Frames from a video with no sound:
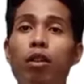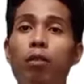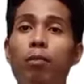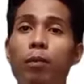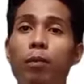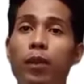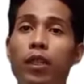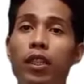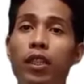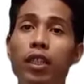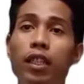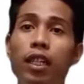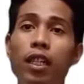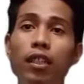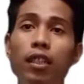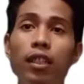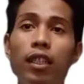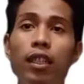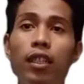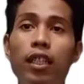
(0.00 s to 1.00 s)
of
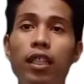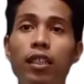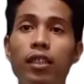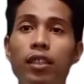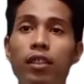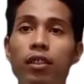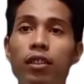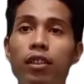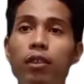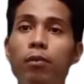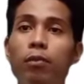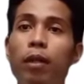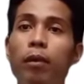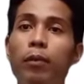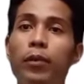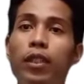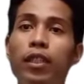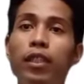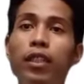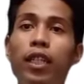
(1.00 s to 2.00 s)
political caricatures
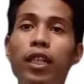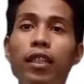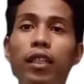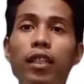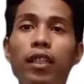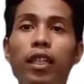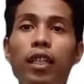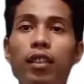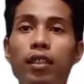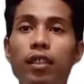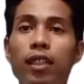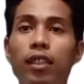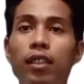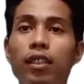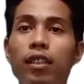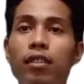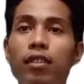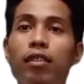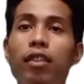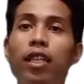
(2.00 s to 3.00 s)
from year
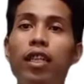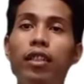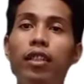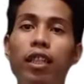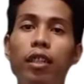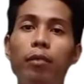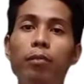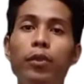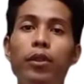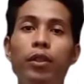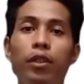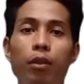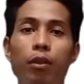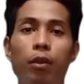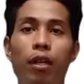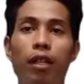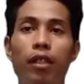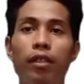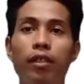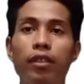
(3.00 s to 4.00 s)
1900s to
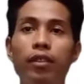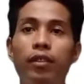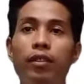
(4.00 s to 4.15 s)
1941.